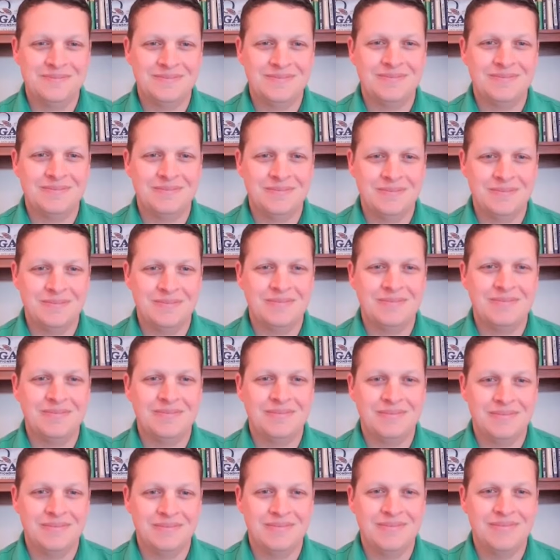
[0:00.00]

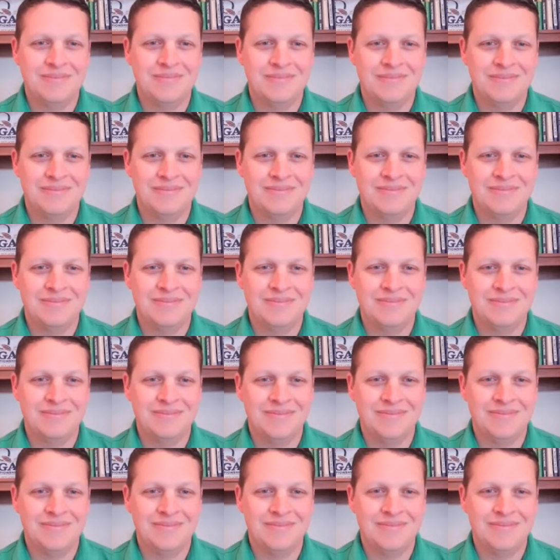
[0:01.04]

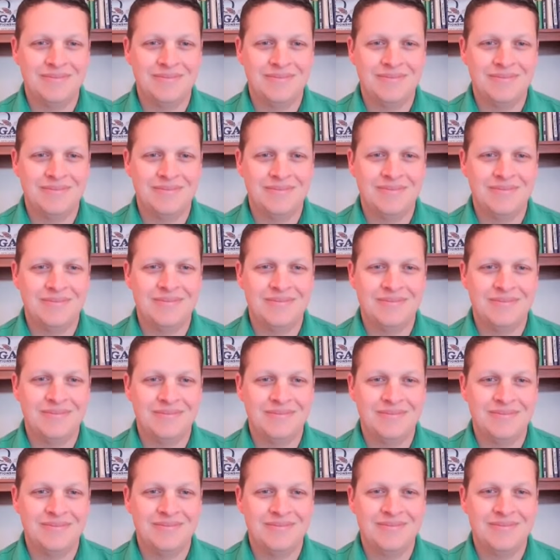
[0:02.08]

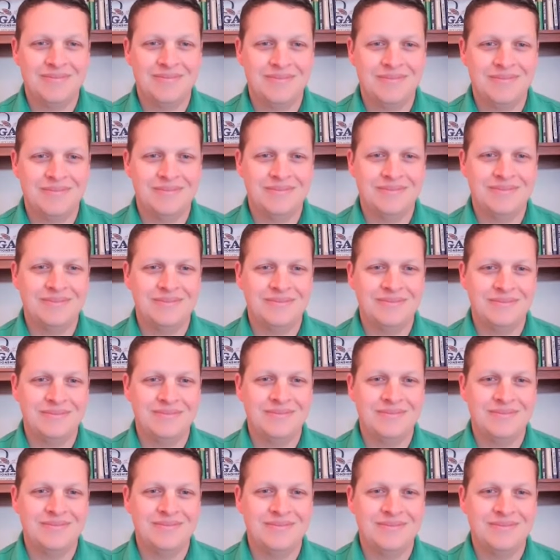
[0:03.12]

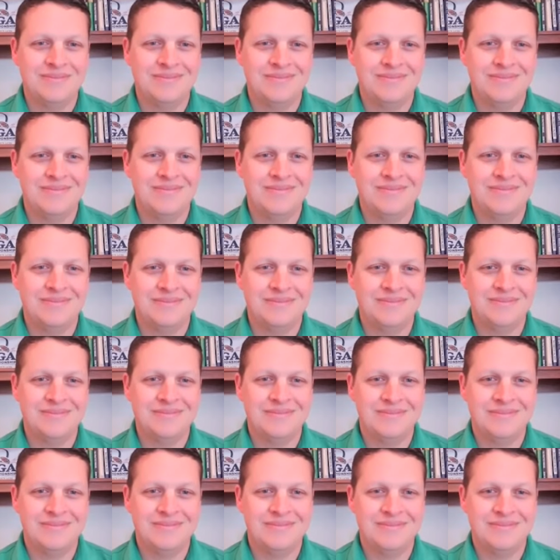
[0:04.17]

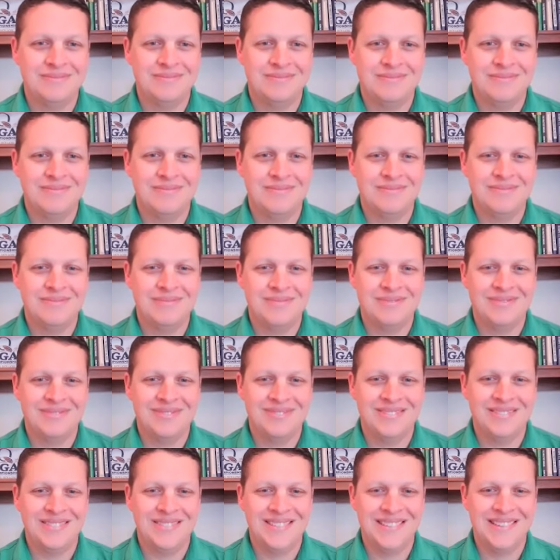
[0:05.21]

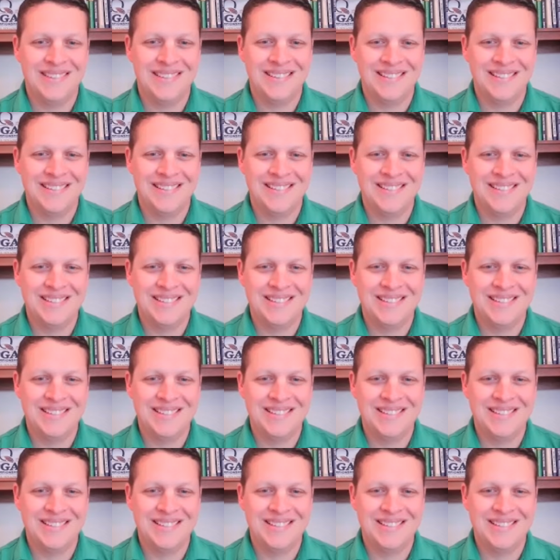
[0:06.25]
(silent)